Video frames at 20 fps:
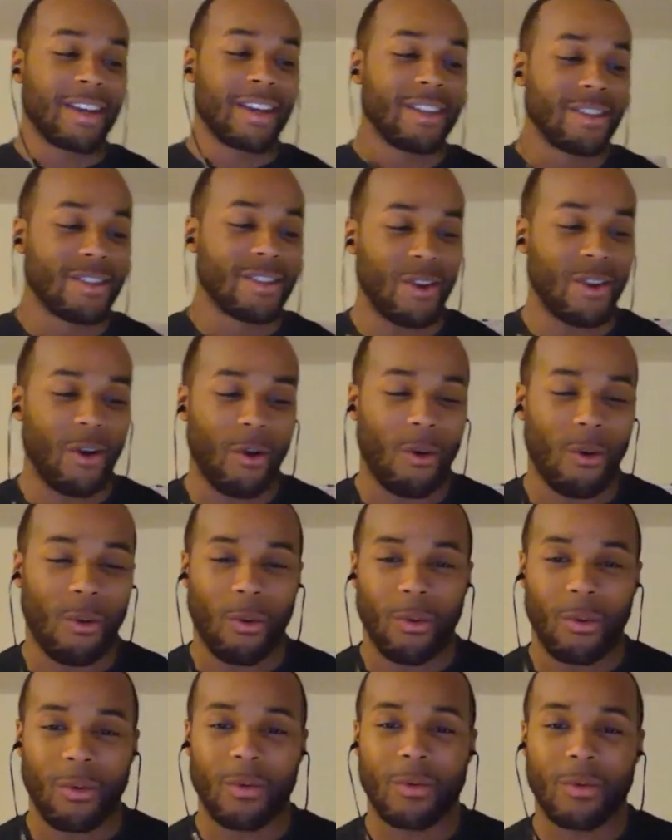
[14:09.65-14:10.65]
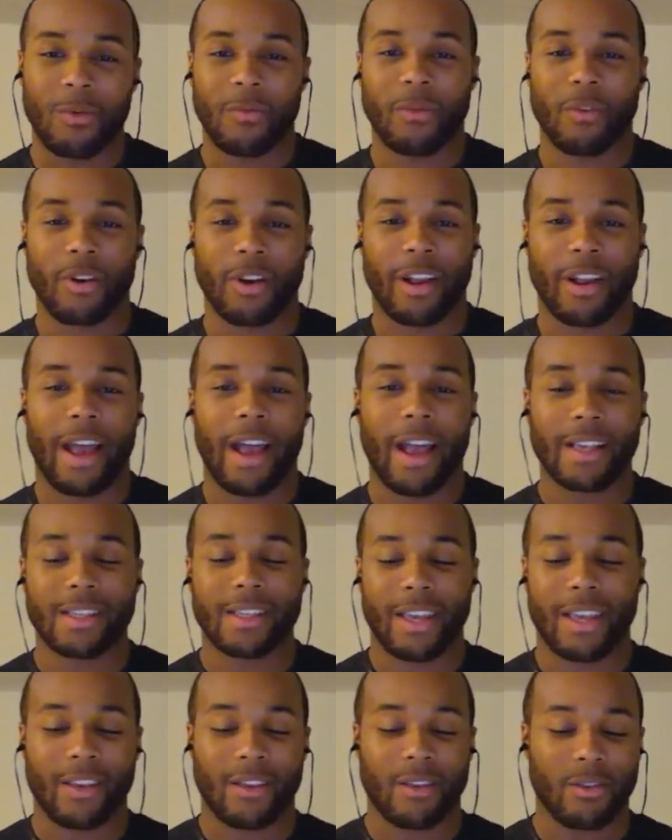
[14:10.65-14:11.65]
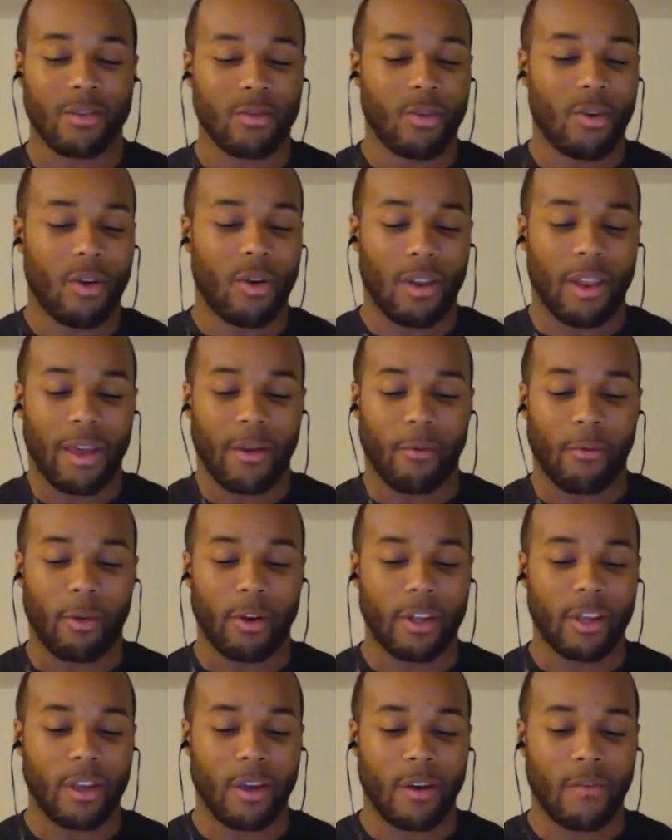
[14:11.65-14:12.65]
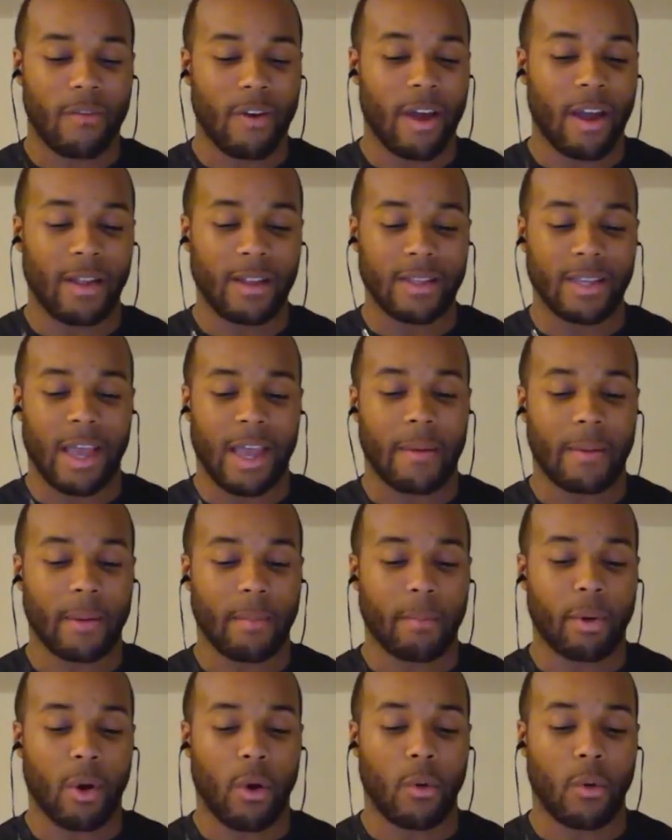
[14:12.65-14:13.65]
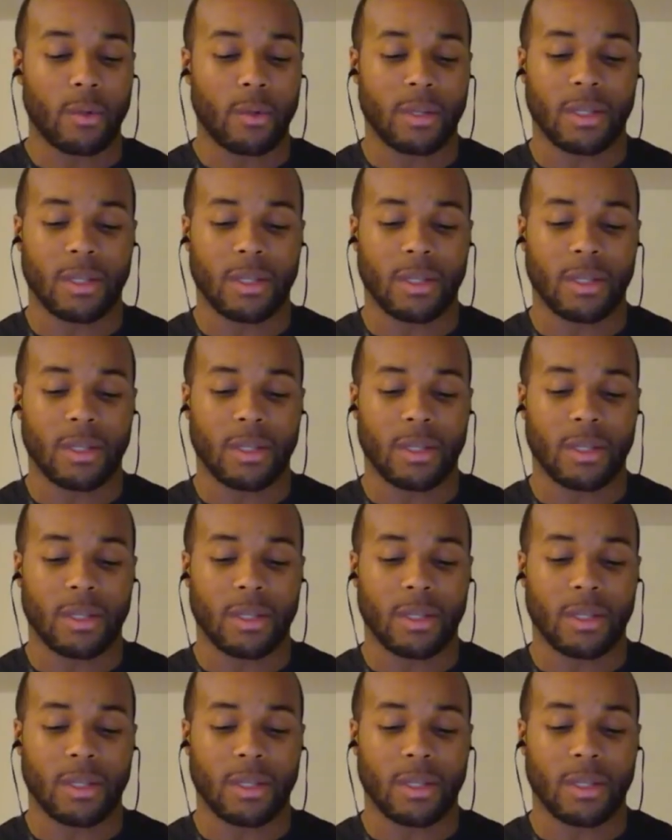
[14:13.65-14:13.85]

So for guys like you all, like, when do y'all find time to post?